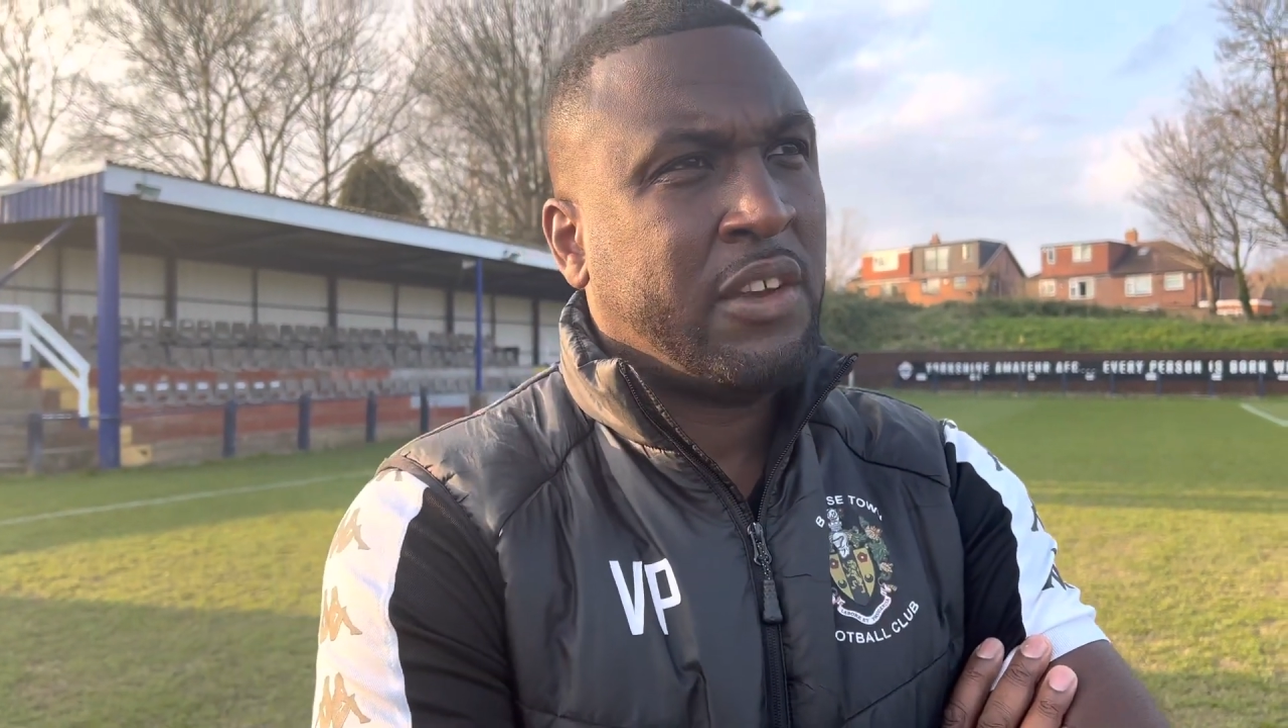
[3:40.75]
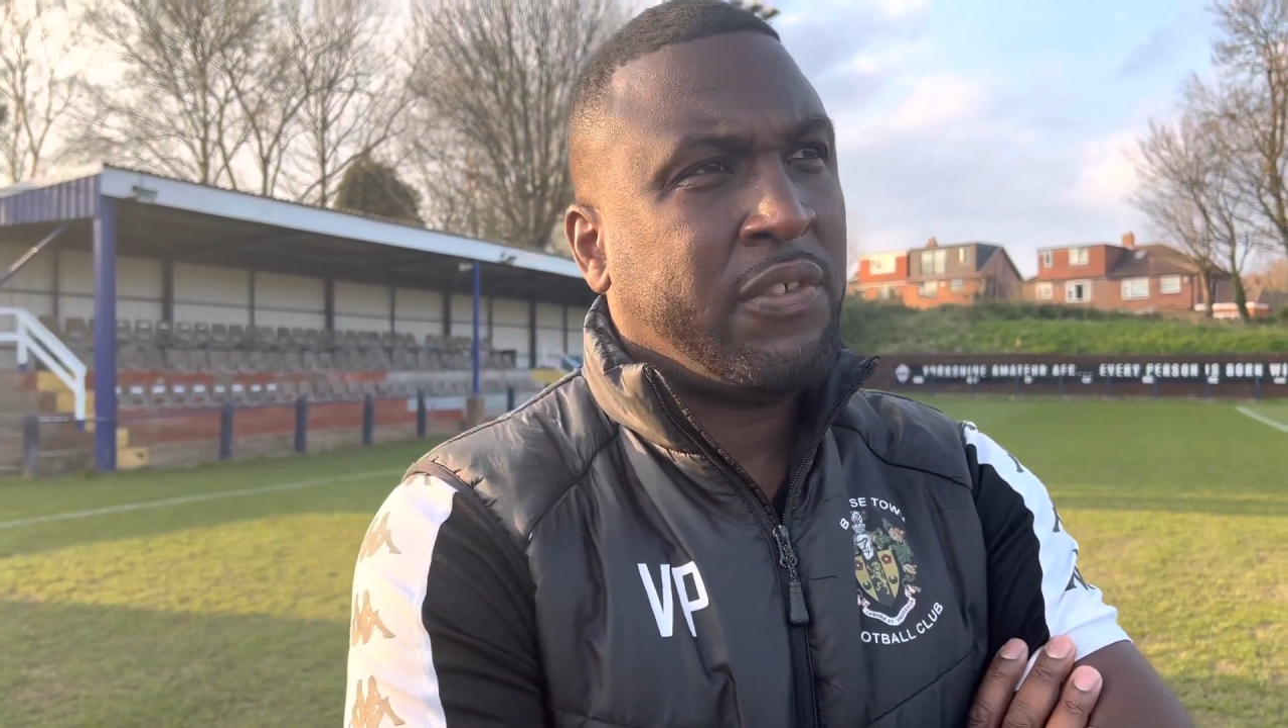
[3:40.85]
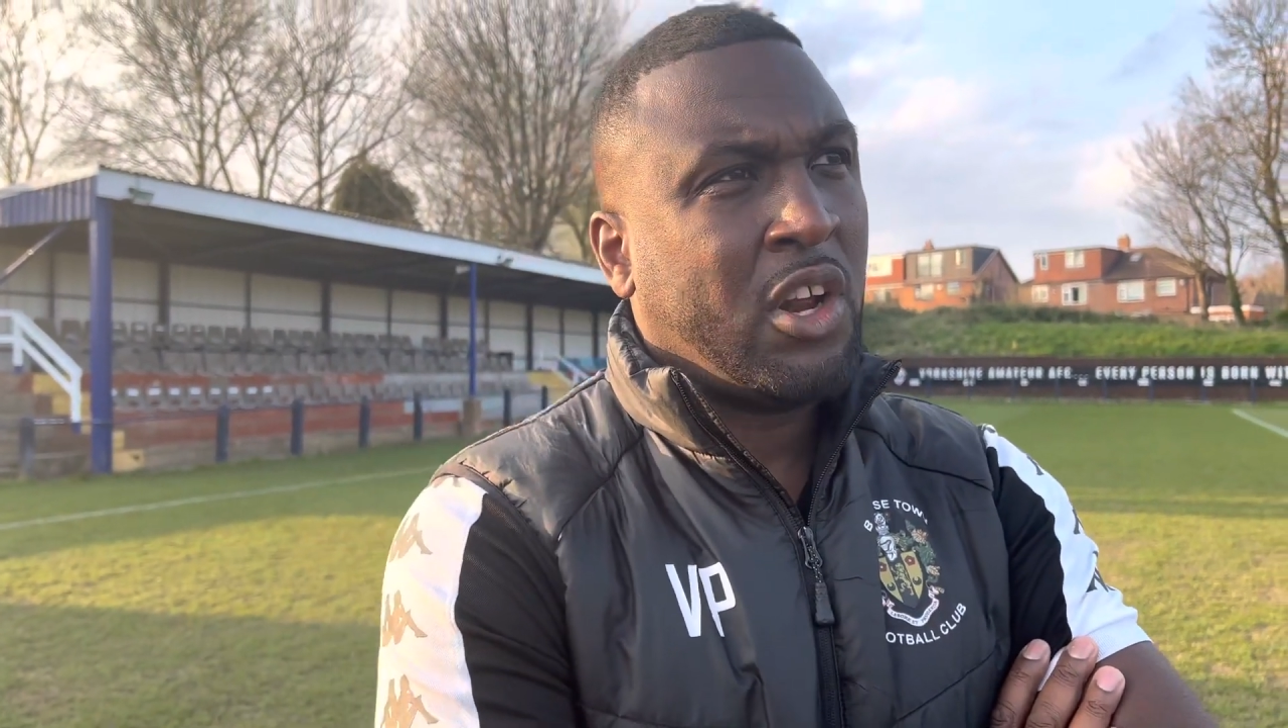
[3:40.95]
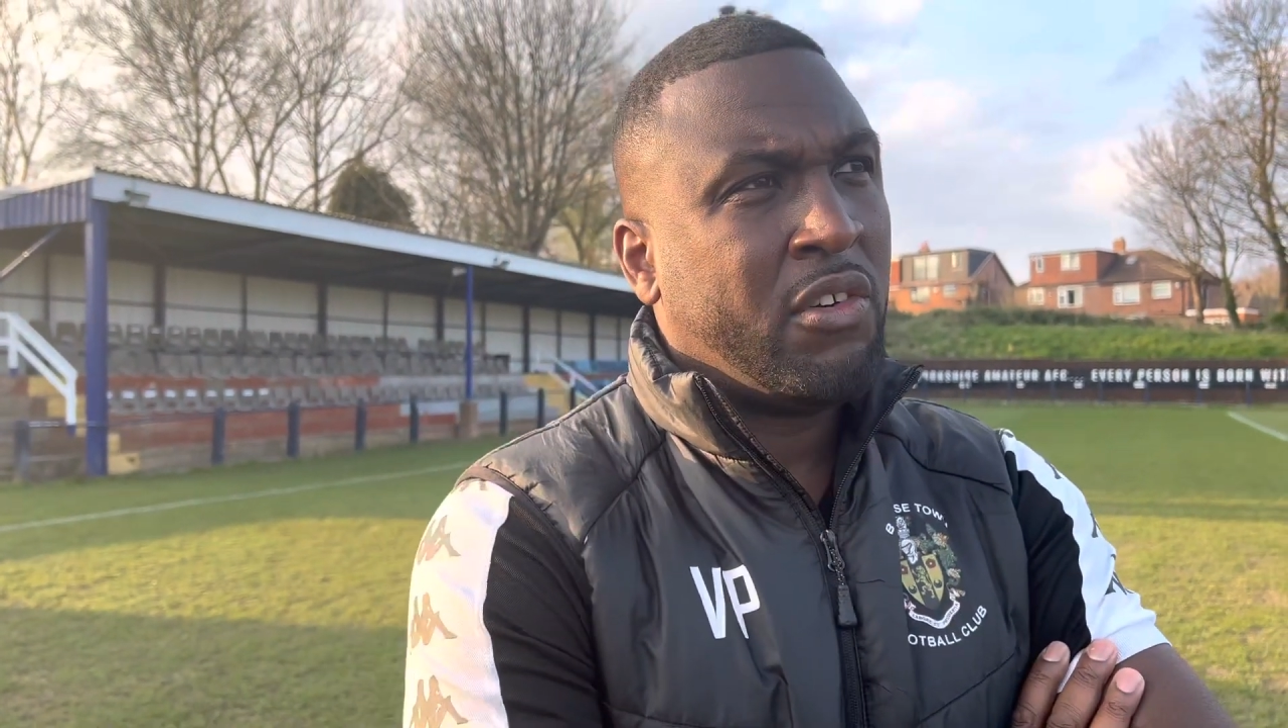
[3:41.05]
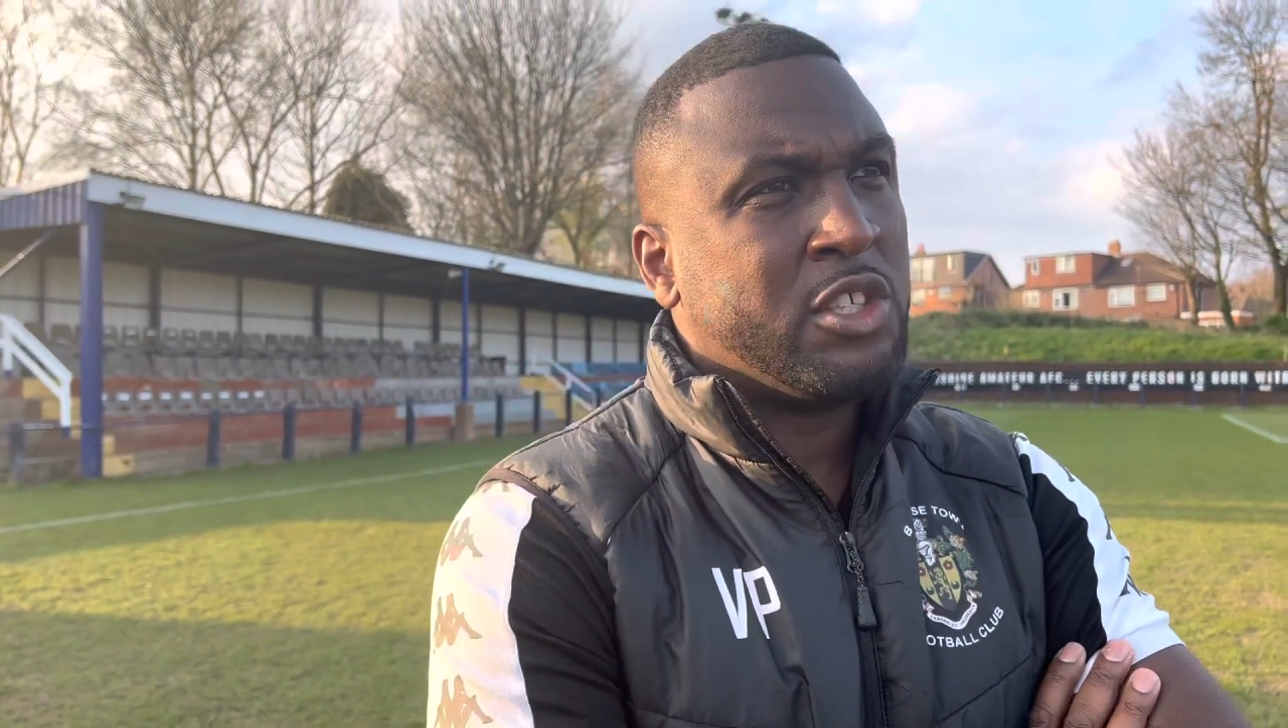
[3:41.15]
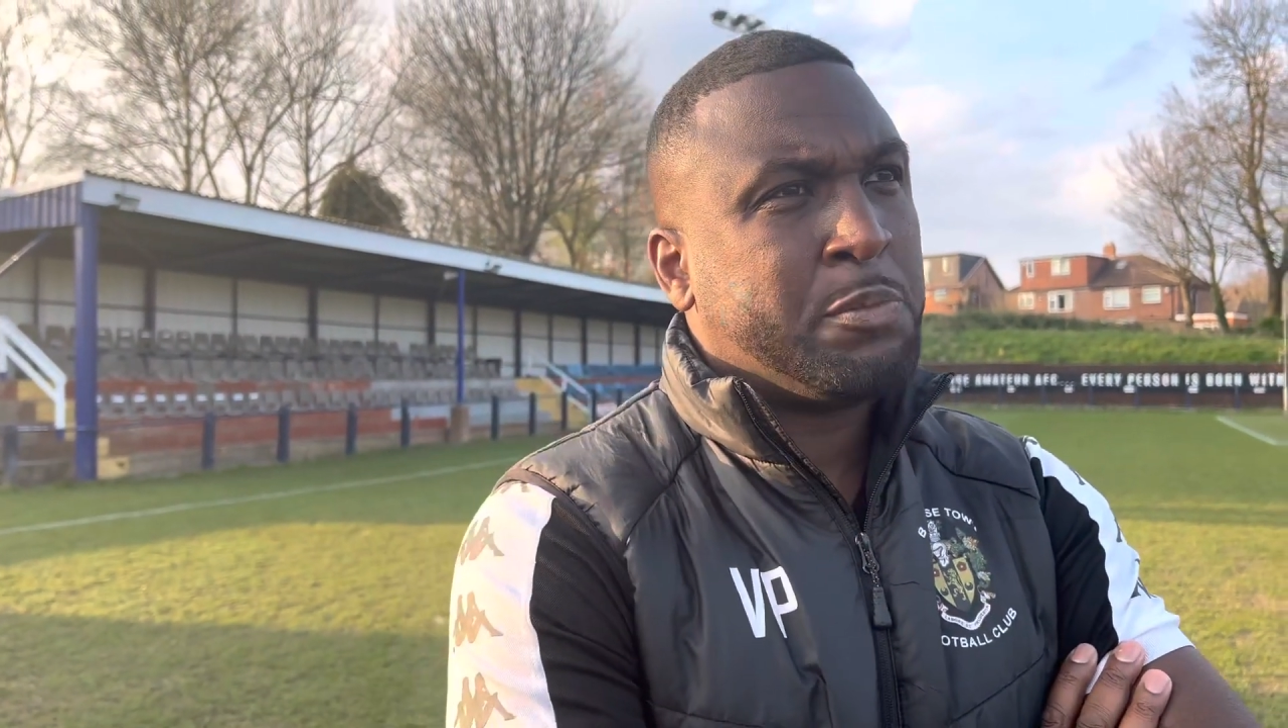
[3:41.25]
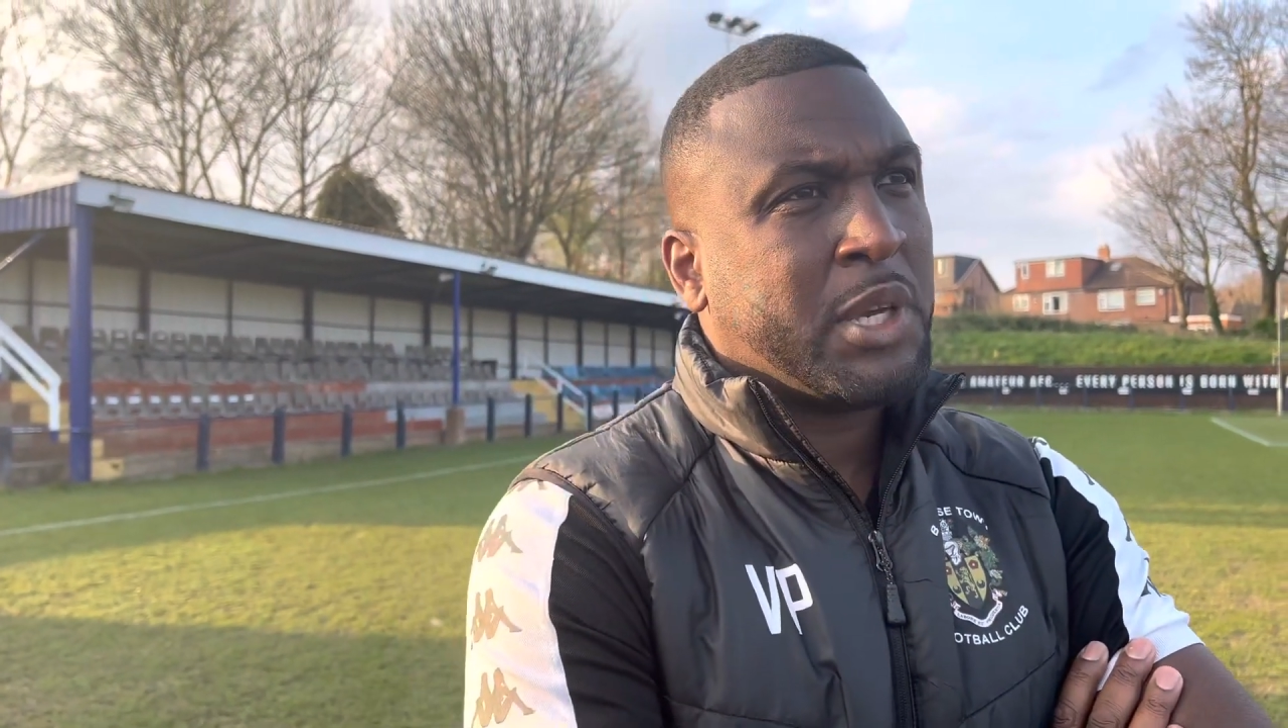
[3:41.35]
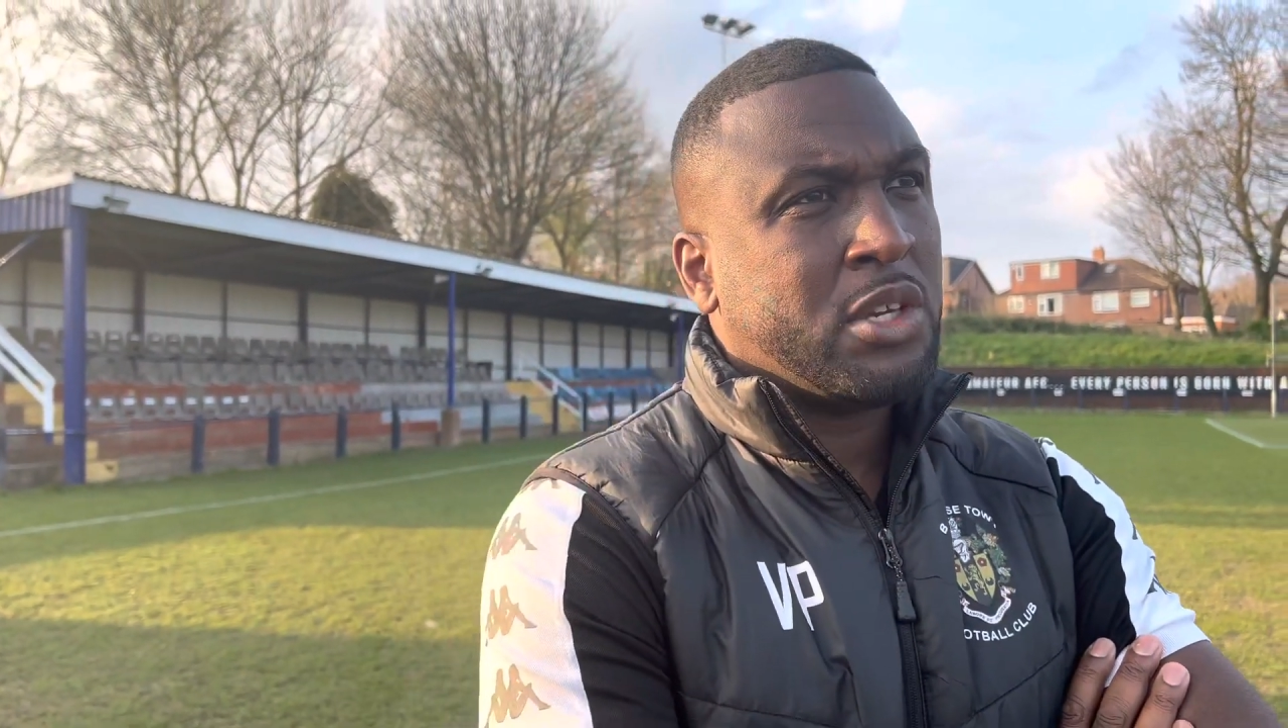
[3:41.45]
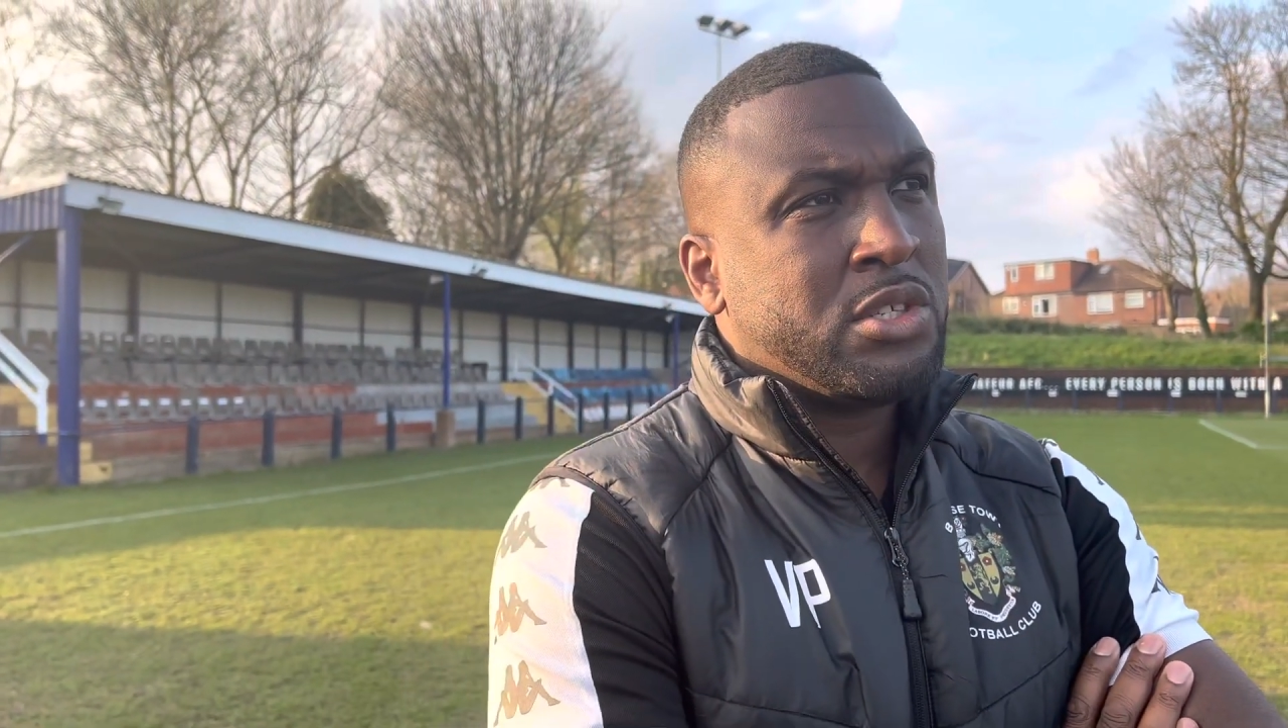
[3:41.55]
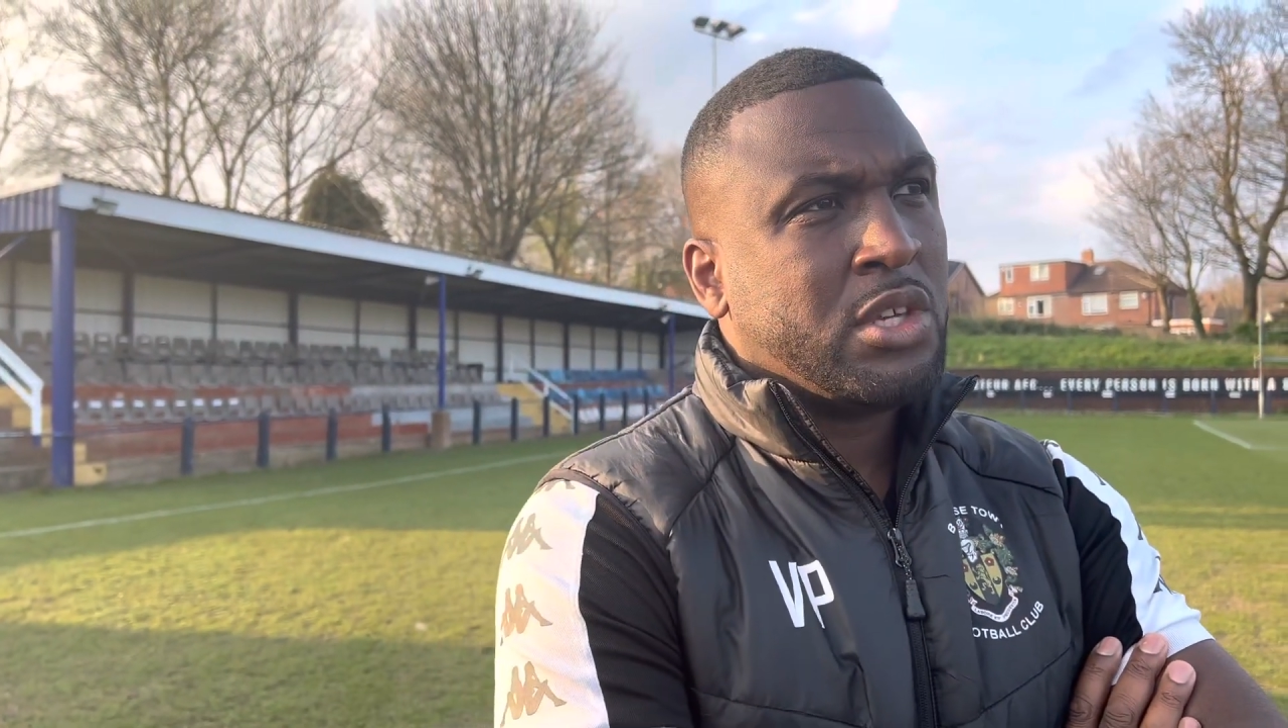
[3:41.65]
for Lawrence
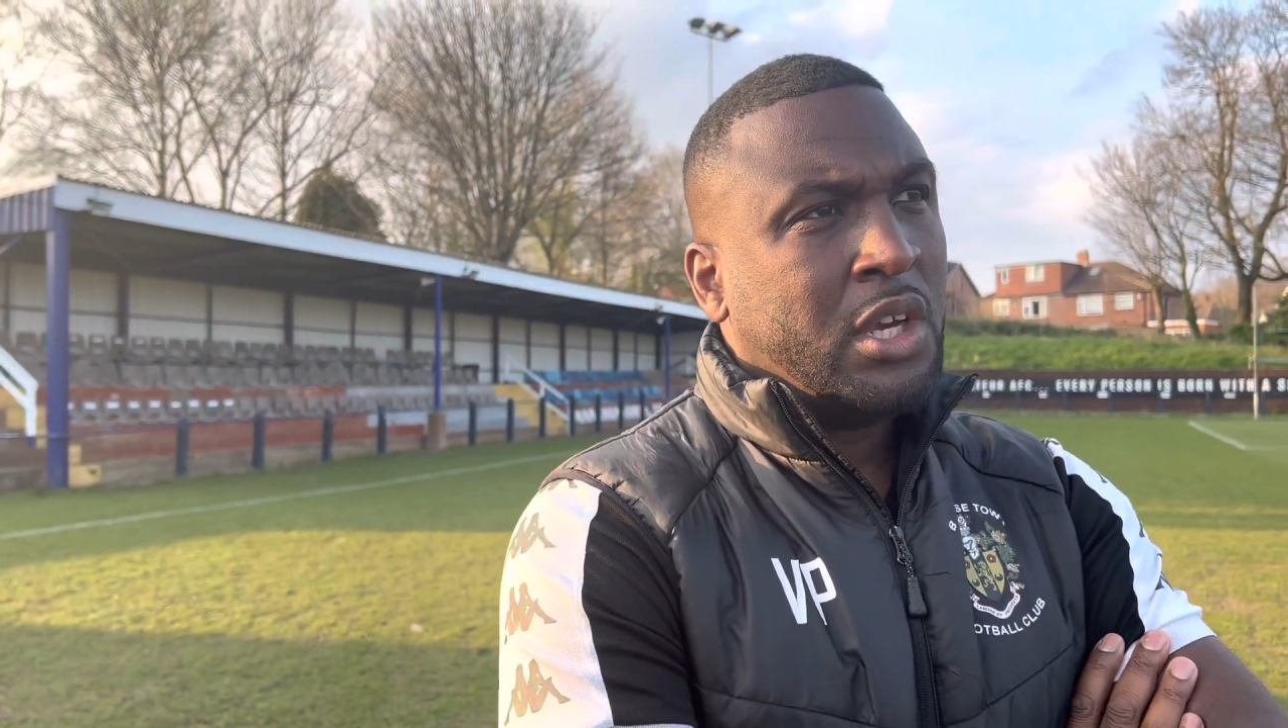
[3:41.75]
because,